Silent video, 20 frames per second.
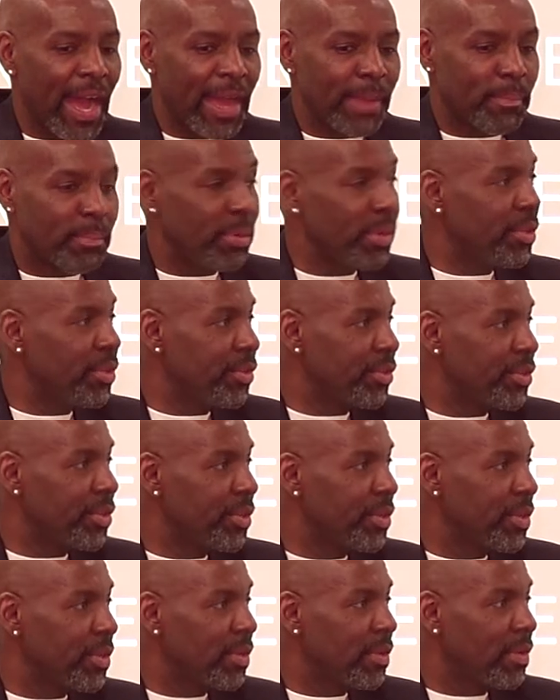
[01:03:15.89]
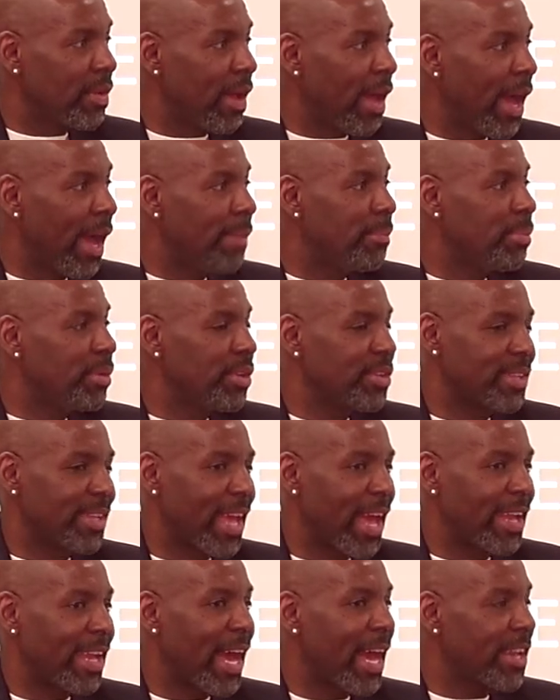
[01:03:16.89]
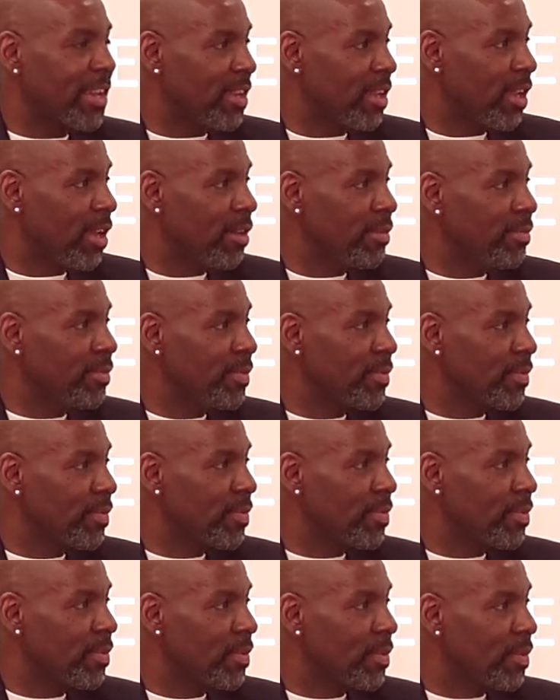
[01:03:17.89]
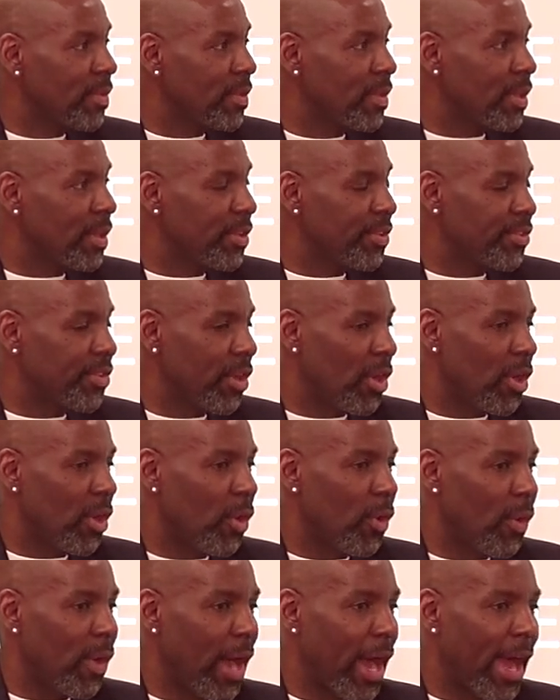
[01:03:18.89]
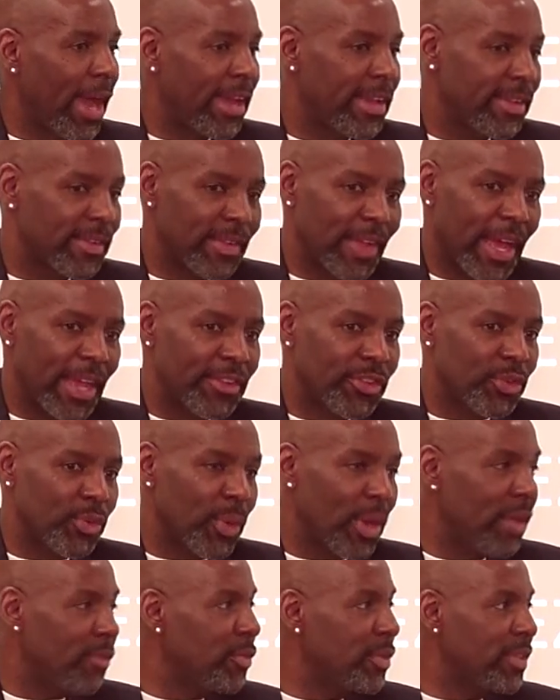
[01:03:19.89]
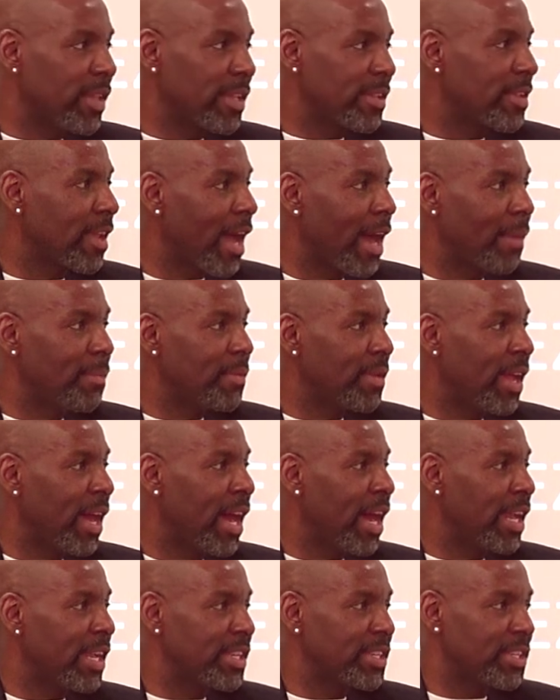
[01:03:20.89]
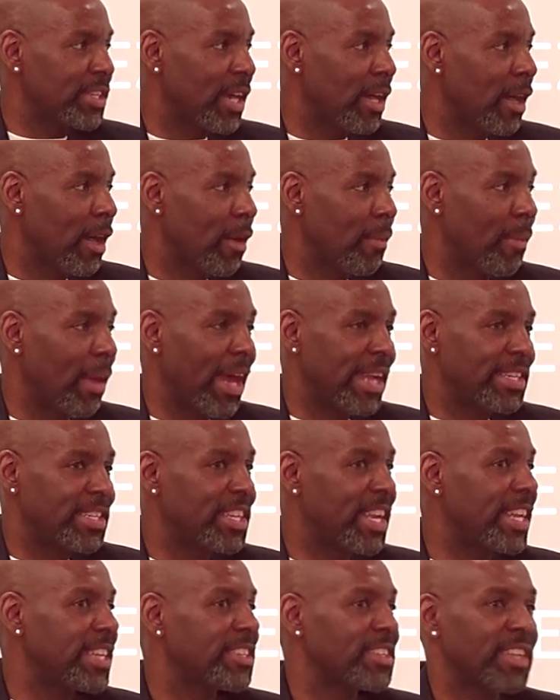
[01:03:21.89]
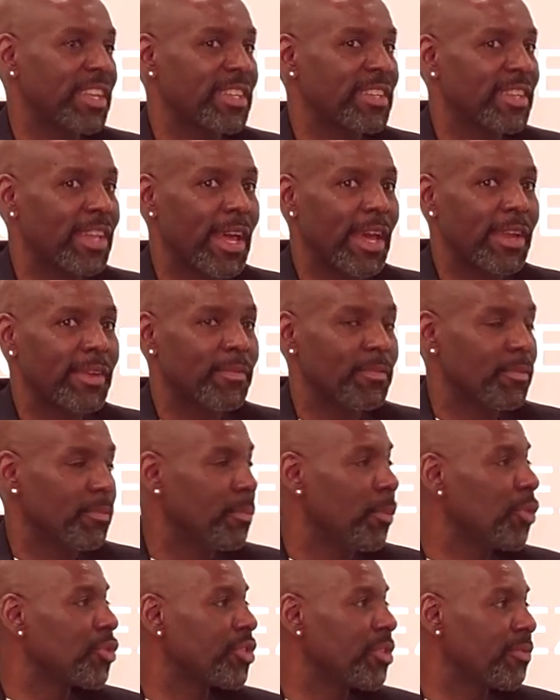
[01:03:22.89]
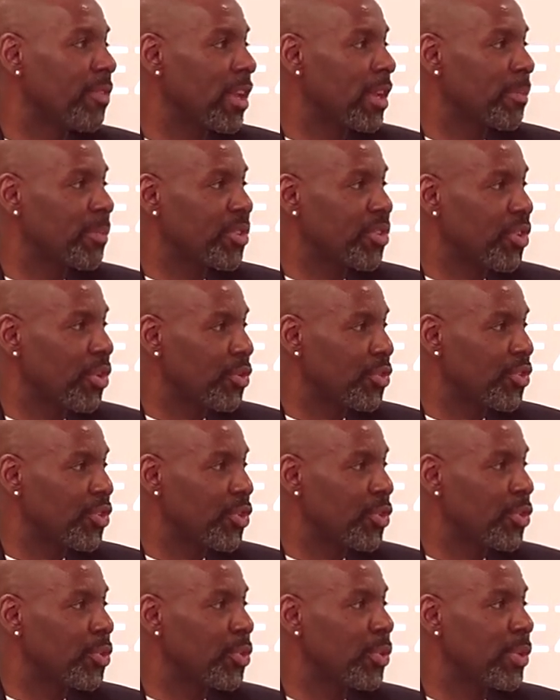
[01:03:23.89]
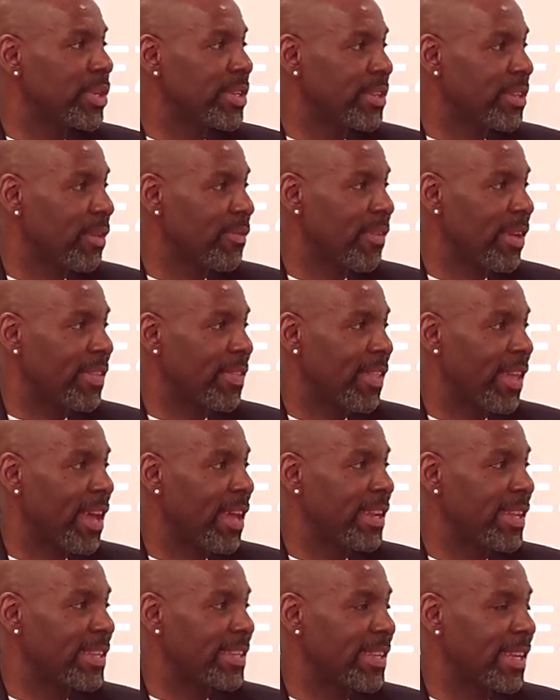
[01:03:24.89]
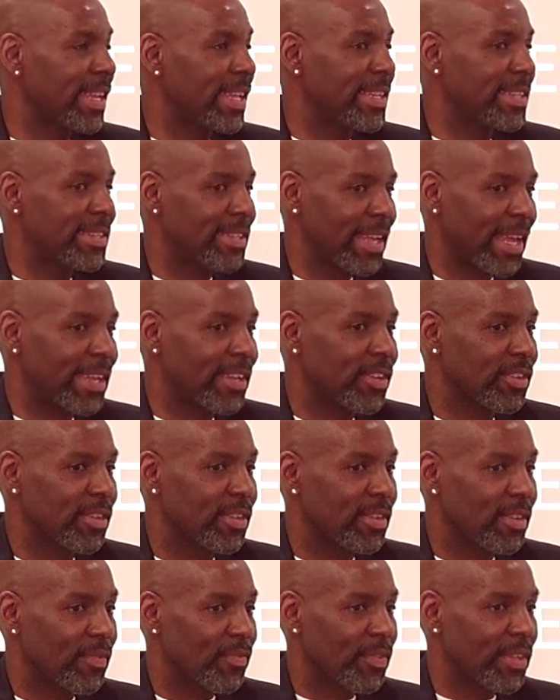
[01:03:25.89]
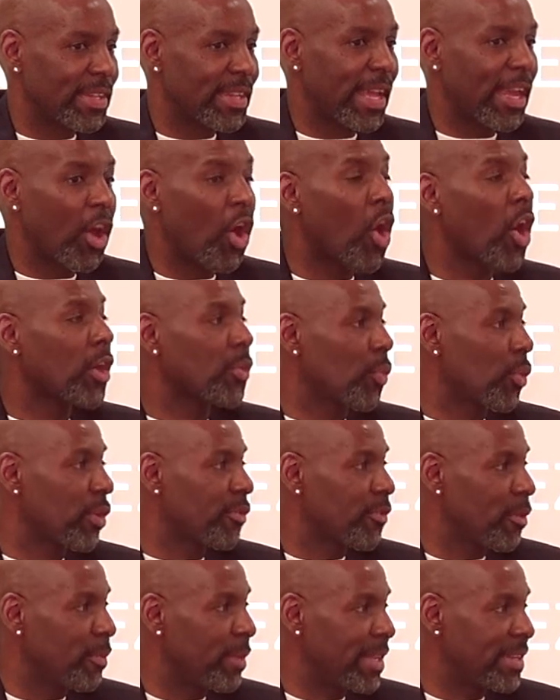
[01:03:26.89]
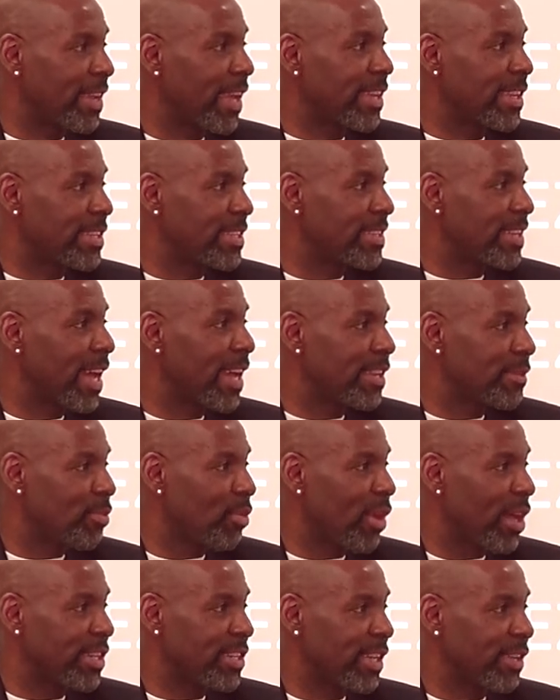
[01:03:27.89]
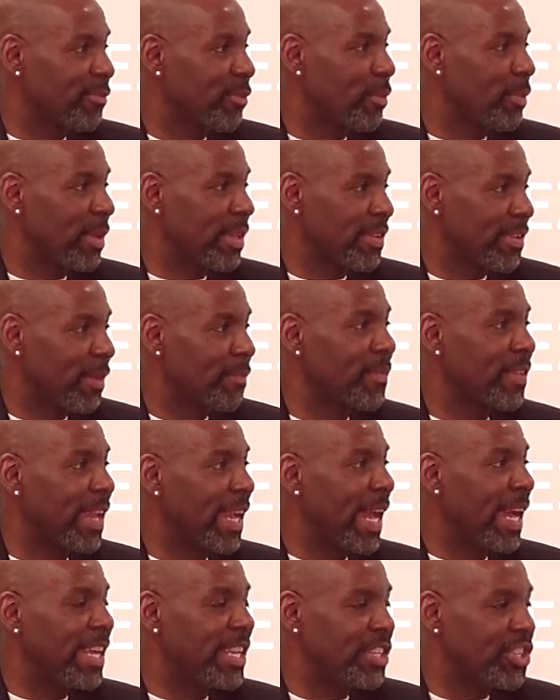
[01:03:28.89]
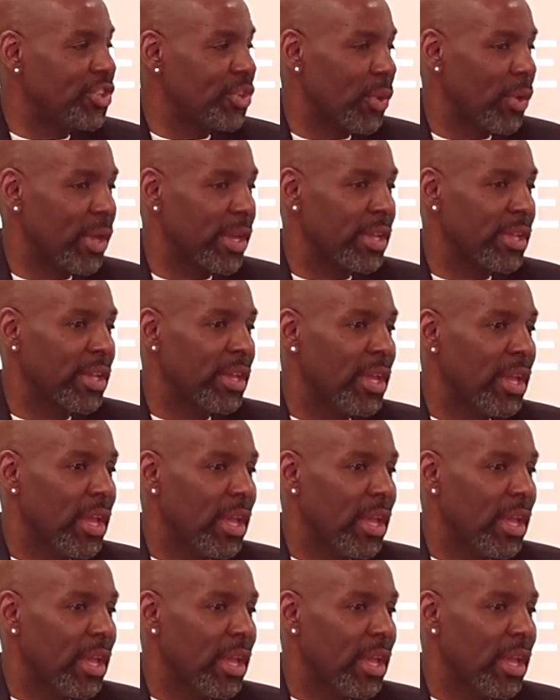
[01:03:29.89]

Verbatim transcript: I build, I build kind of out of love. So I do everything top notch. I change things that most developers don't do and stuff like that. It's like artwork for me. It's like a science project for me. It's something that I enjoy.